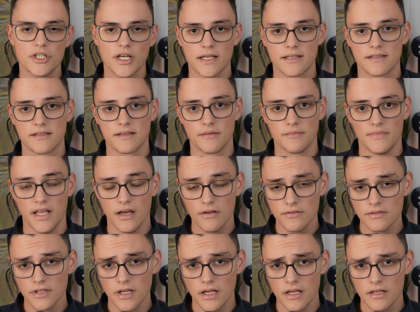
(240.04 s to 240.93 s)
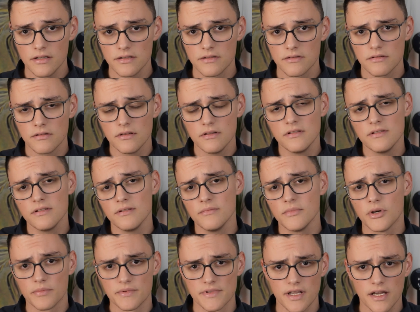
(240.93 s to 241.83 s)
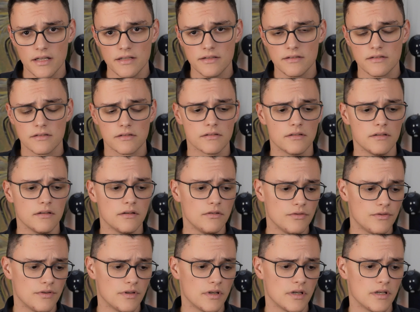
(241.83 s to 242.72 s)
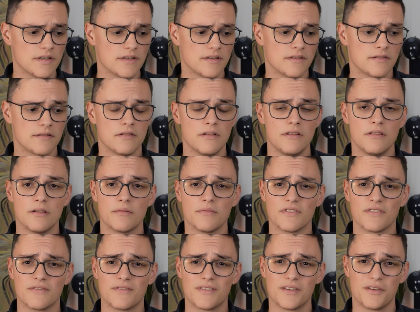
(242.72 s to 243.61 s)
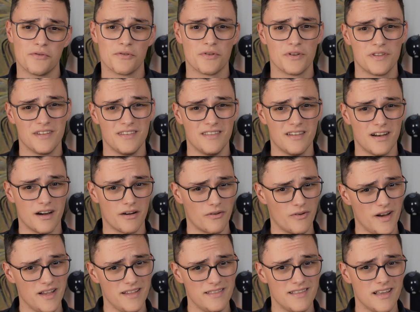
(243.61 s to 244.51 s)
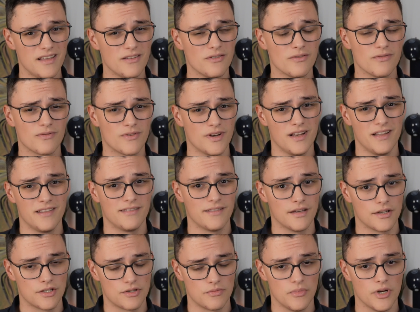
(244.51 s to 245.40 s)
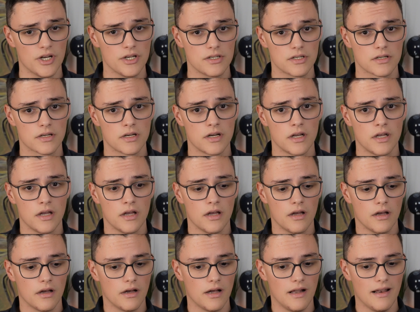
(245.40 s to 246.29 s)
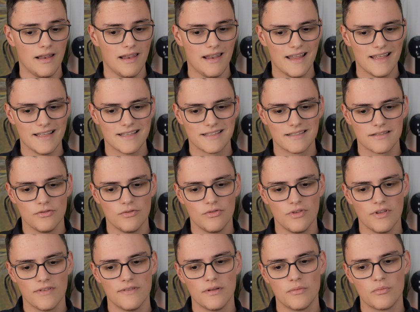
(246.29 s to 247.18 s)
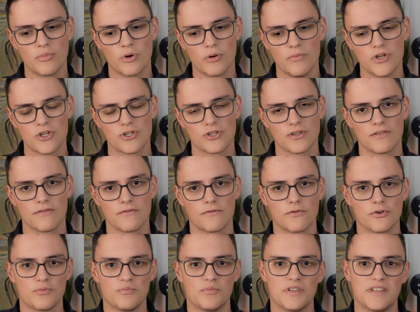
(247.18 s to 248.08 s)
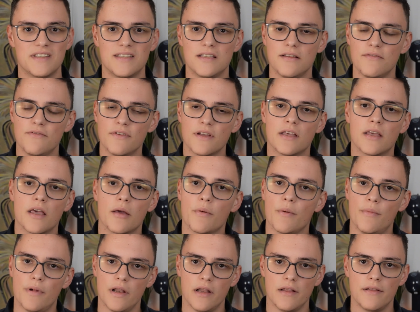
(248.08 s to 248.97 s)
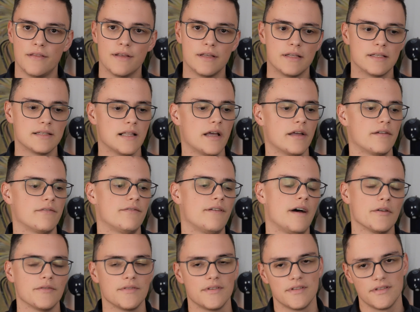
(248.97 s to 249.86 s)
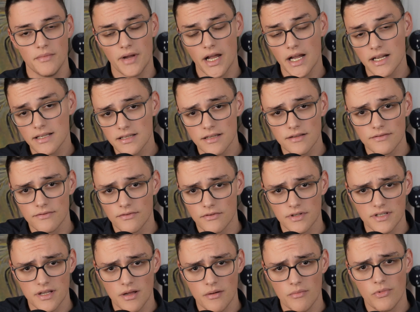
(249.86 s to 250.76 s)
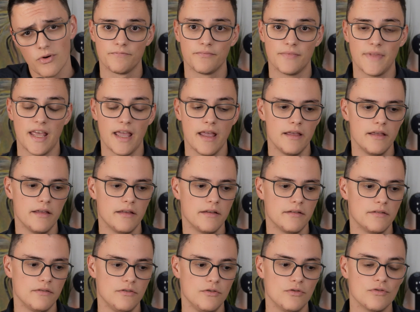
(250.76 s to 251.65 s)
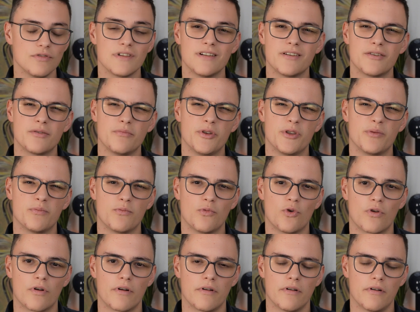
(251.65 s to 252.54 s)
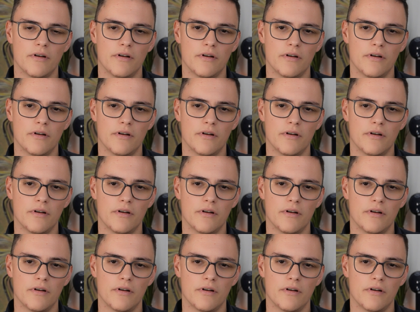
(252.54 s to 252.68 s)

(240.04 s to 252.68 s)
has some downsides and some upsides. The good thing is, in terms of security, they're great. They don't really touch much unless you give them permission for specific capabilities like file system access, for example. They use a little bit more